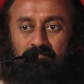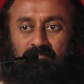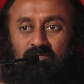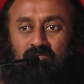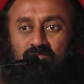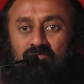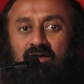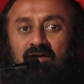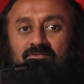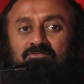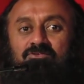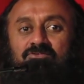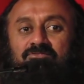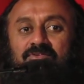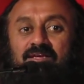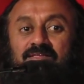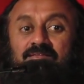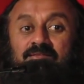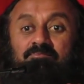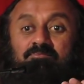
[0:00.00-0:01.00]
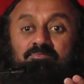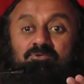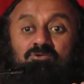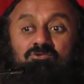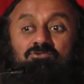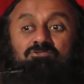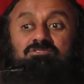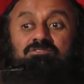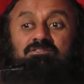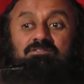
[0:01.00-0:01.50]
you have to weigh the
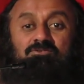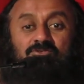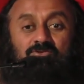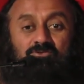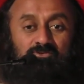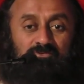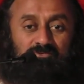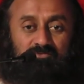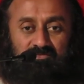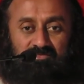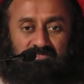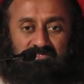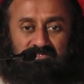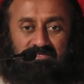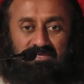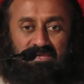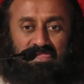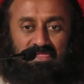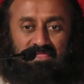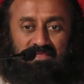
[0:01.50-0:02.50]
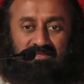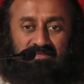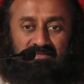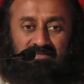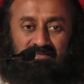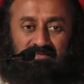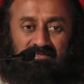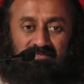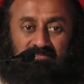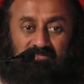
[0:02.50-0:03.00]
pros and cons.
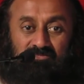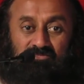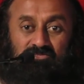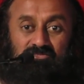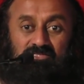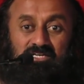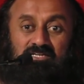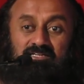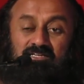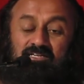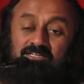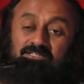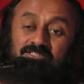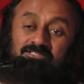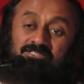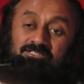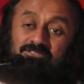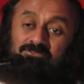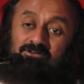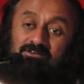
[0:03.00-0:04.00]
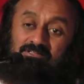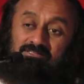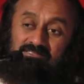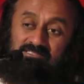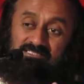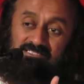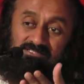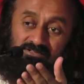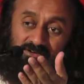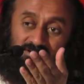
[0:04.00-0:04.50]
Should I continue on
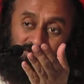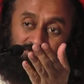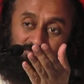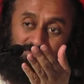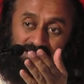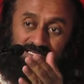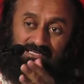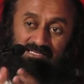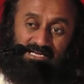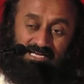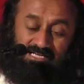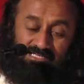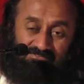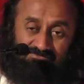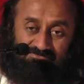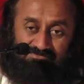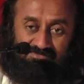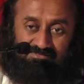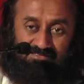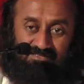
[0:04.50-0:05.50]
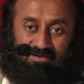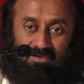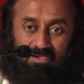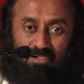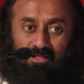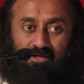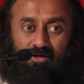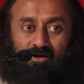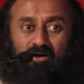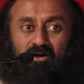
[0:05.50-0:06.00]
this all my life?
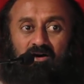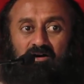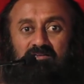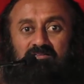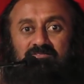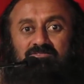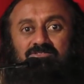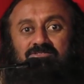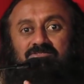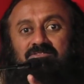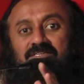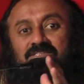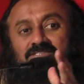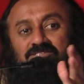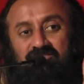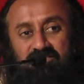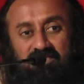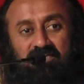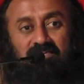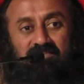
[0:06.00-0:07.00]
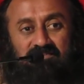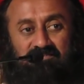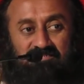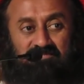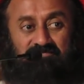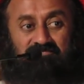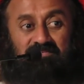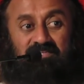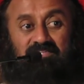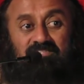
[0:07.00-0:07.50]
Or should I change?
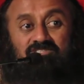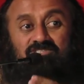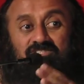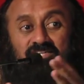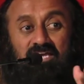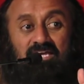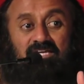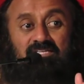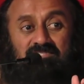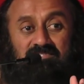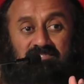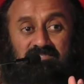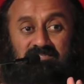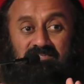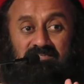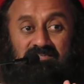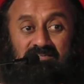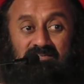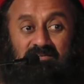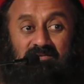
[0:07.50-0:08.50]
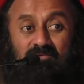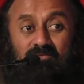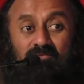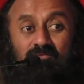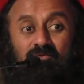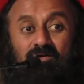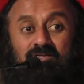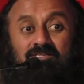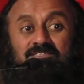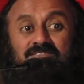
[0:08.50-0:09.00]
If I change,
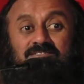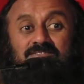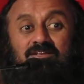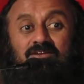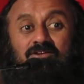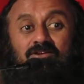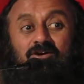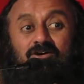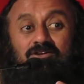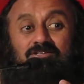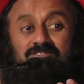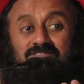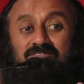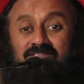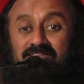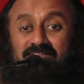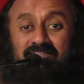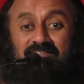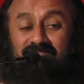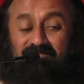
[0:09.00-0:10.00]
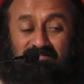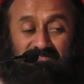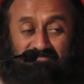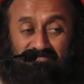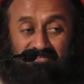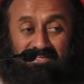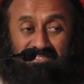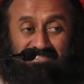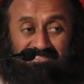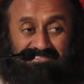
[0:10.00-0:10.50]
what is the loss that I will
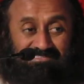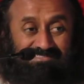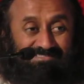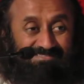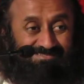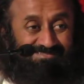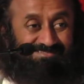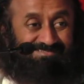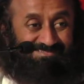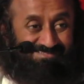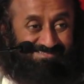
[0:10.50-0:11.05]
face?